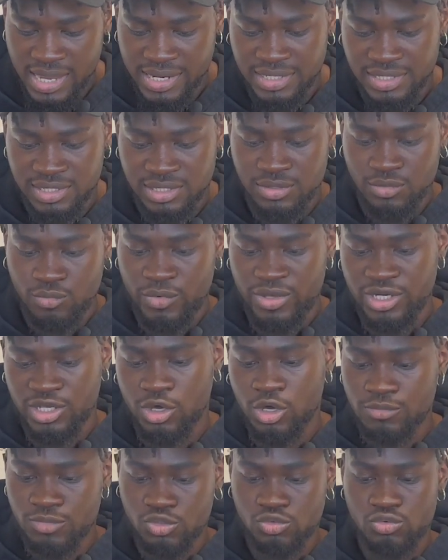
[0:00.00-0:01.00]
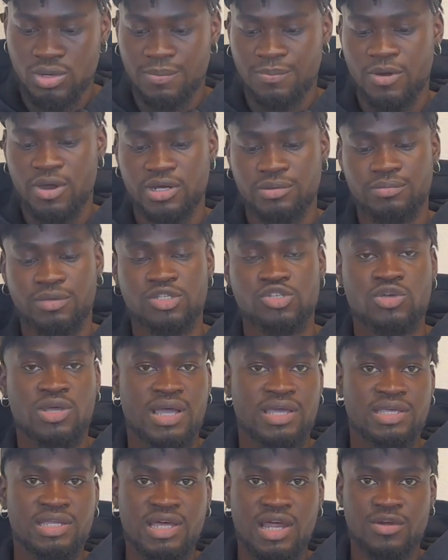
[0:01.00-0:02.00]
And when it comes to apartments, you
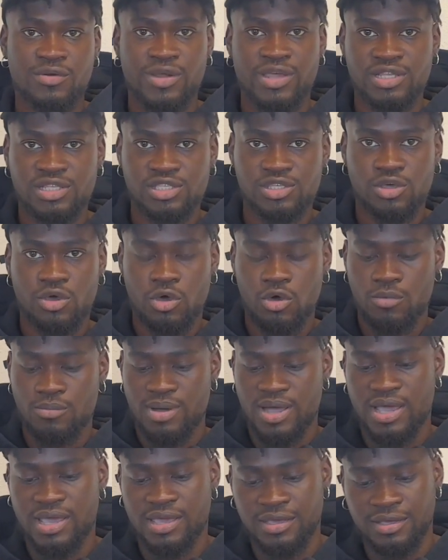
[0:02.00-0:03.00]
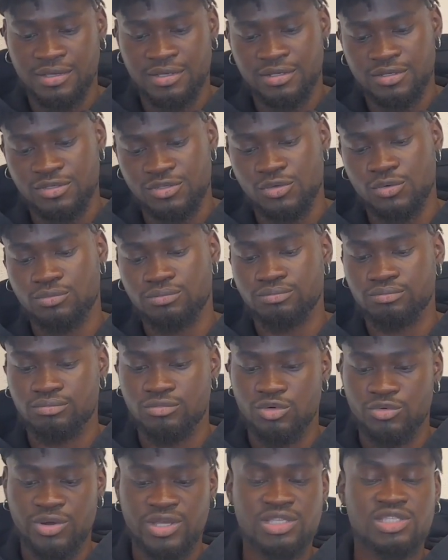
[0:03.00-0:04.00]
can either rent or buy. So
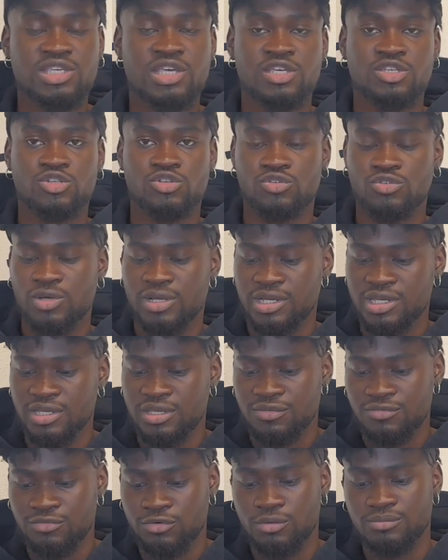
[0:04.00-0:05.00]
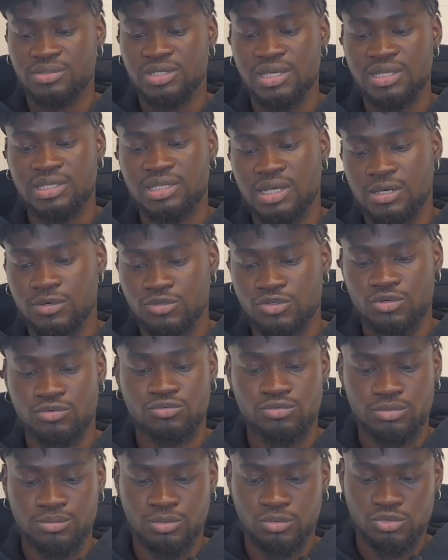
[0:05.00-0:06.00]
rent here is usually from
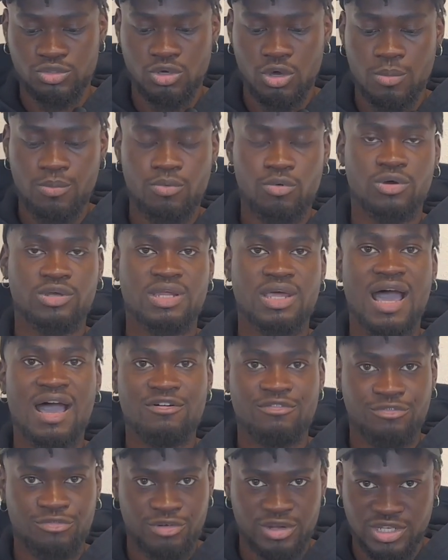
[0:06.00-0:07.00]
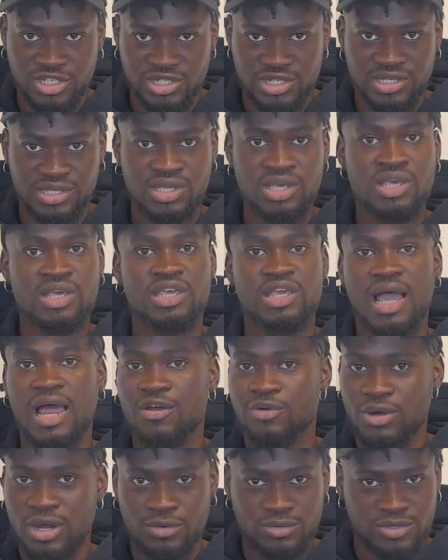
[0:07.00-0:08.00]
10,000 rubles upward, averagely
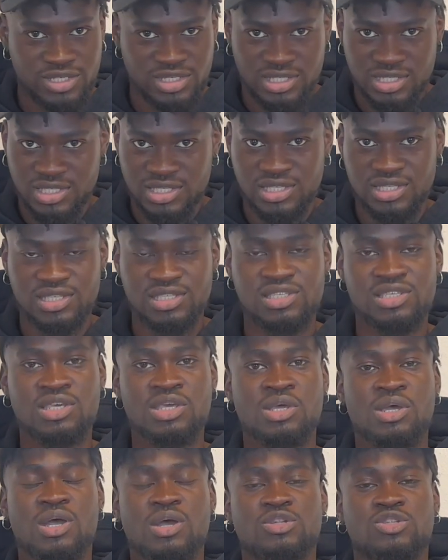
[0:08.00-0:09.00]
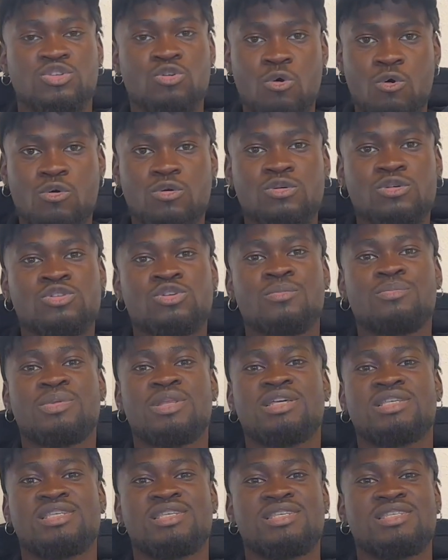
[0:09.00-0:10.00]
around the cities. Though some
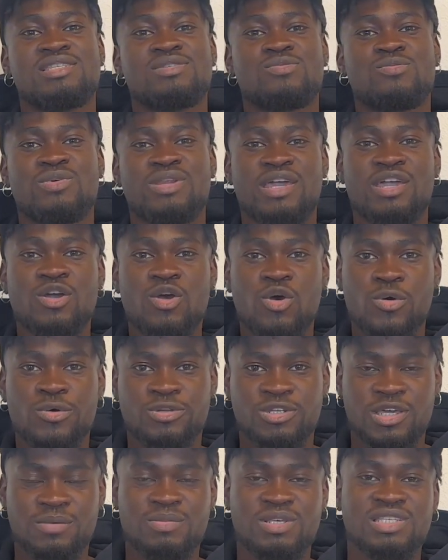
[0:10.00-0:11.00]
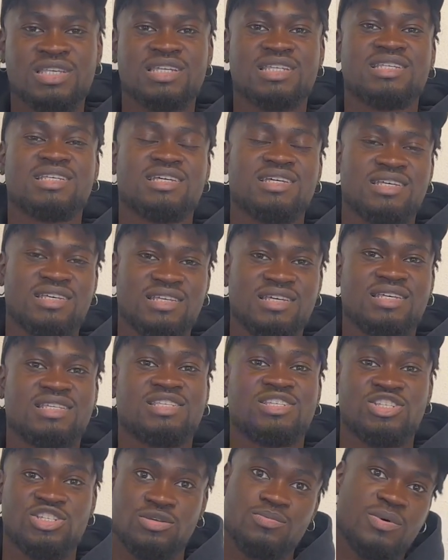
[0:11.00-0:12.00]
places, when I called them, they said
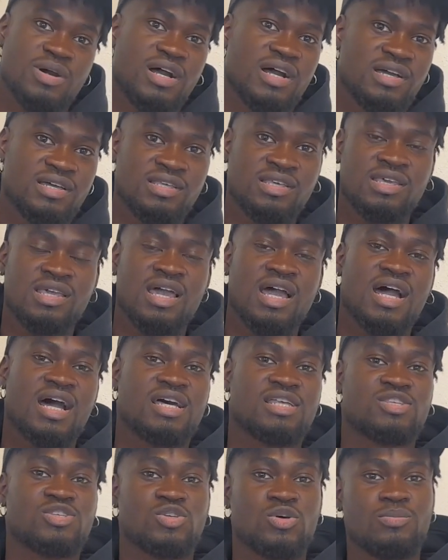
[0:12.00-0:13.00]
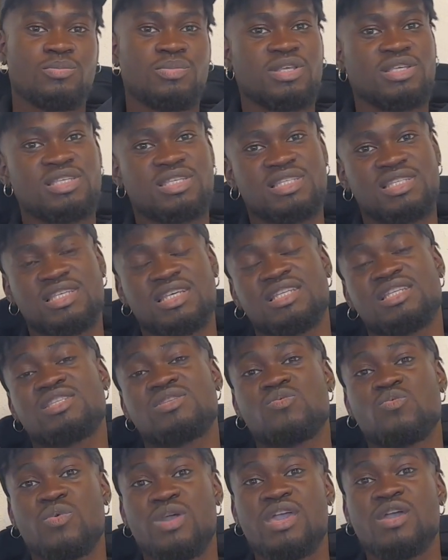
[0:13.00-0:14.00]
it's cheaper, and some places they said
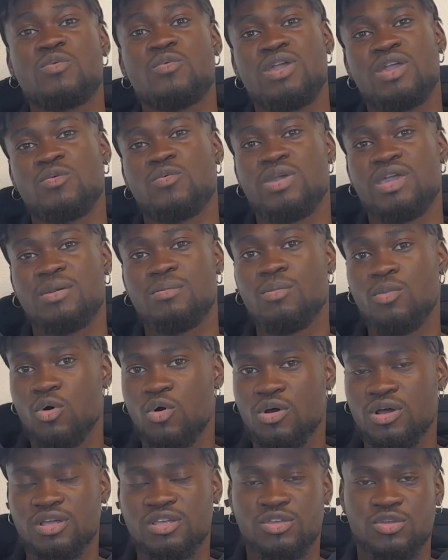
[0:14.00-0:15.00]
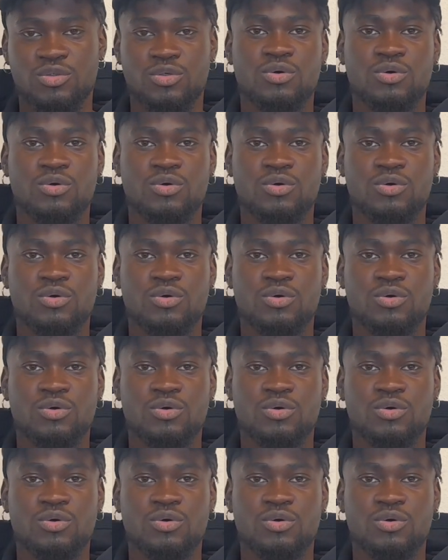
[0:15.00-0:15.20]
it's way, way, way more,